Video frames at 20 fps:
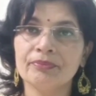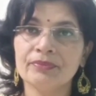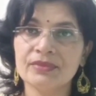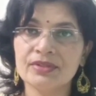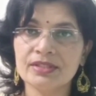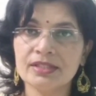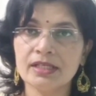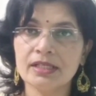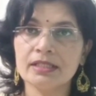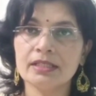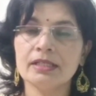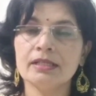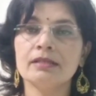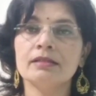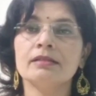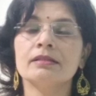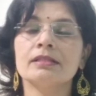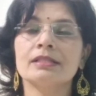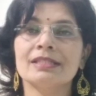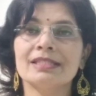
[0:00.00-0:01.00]

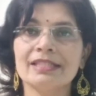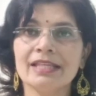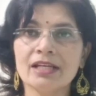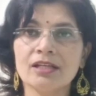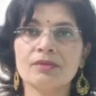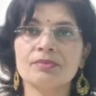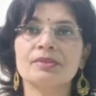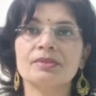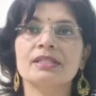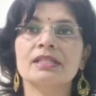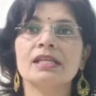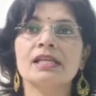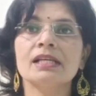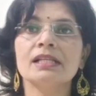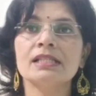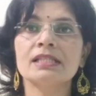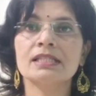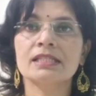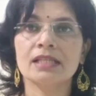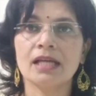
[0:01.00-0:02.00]
certain set of
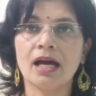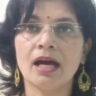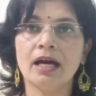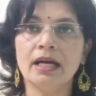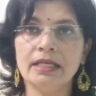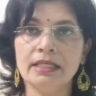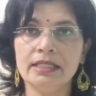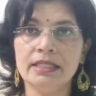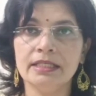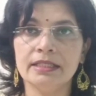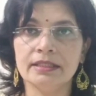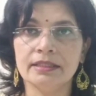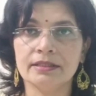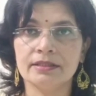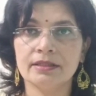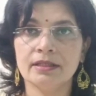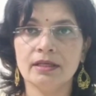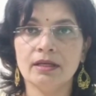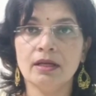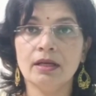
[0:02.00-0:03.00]
skills are
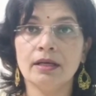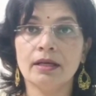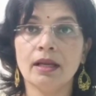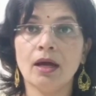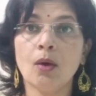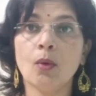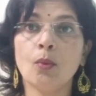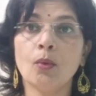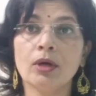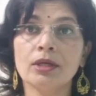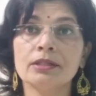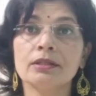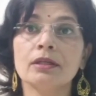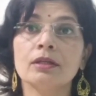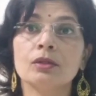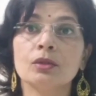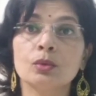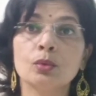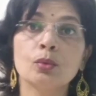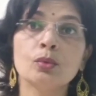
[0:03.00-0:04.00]
needed. Now, what
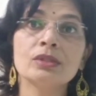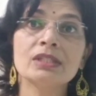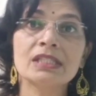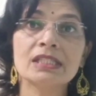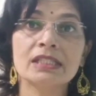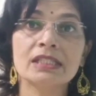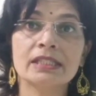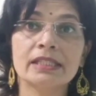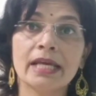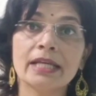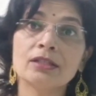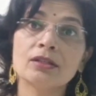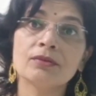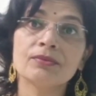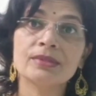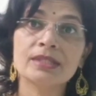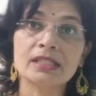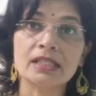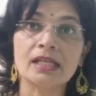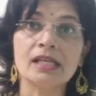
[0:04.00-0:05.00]
are those set
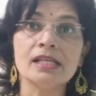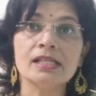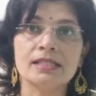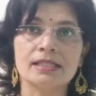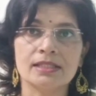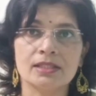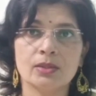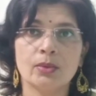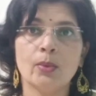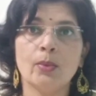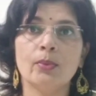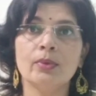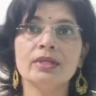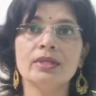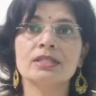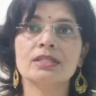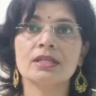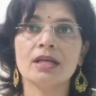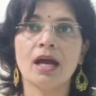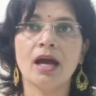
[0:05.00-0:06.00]
of skills
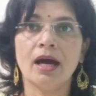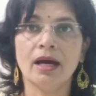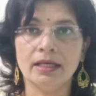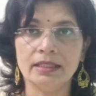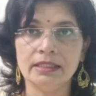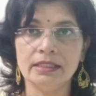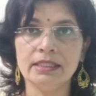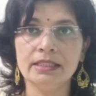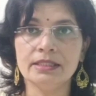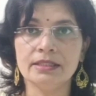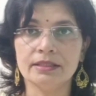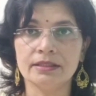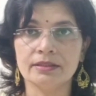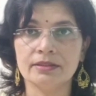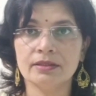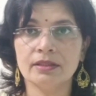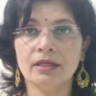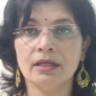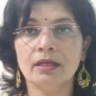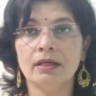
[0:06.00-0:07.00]
which are
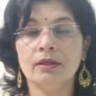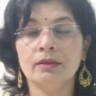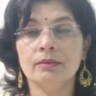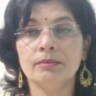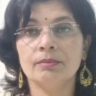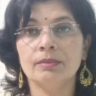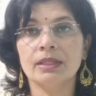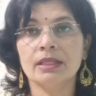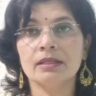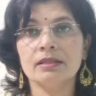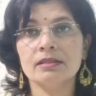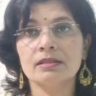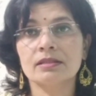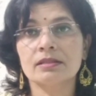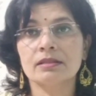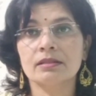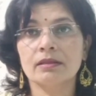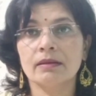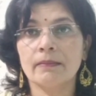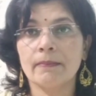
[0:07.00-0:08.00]
needed?
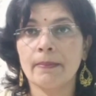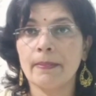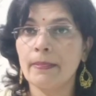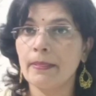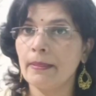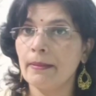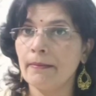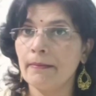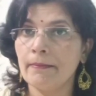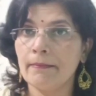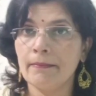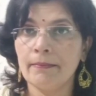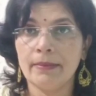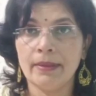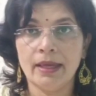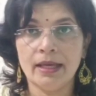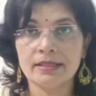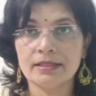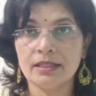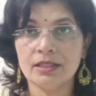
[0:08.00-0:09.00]
Because
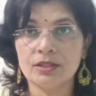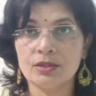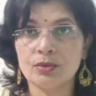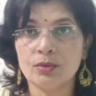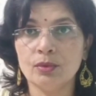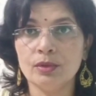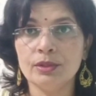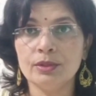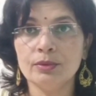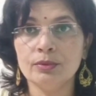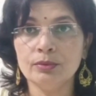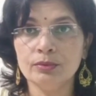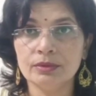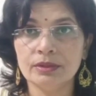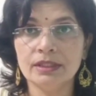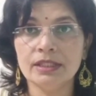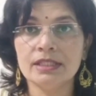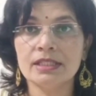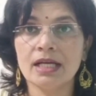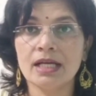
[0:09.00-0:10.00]
as I told you,
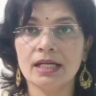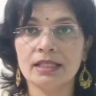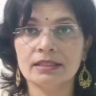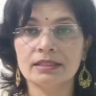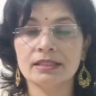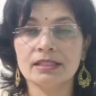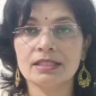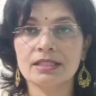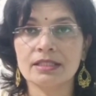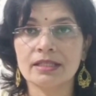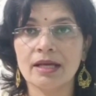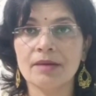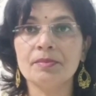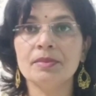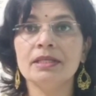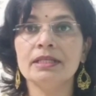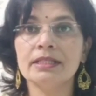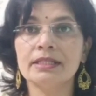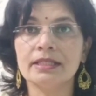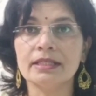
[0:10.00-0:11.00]
these are just
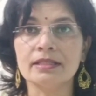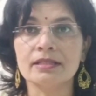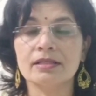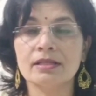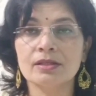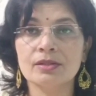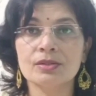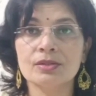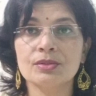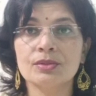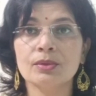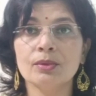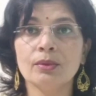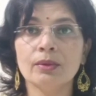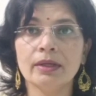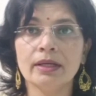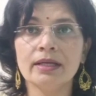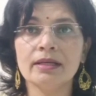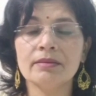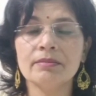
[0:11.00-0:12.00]
abilities.
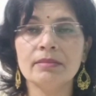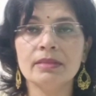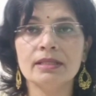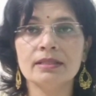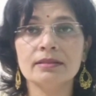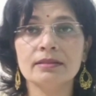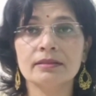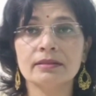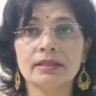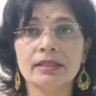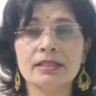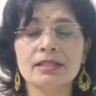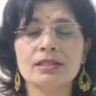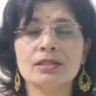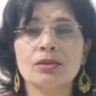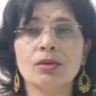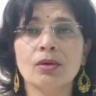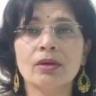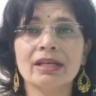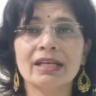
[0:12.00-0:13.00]
So it means
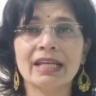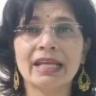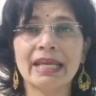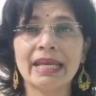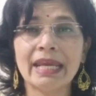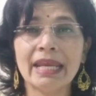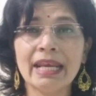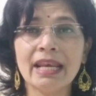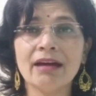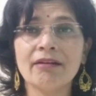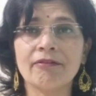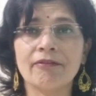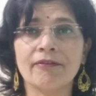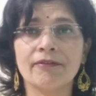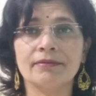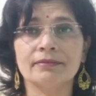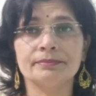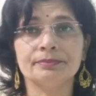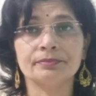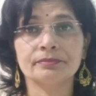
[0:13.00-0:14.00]
it's not enough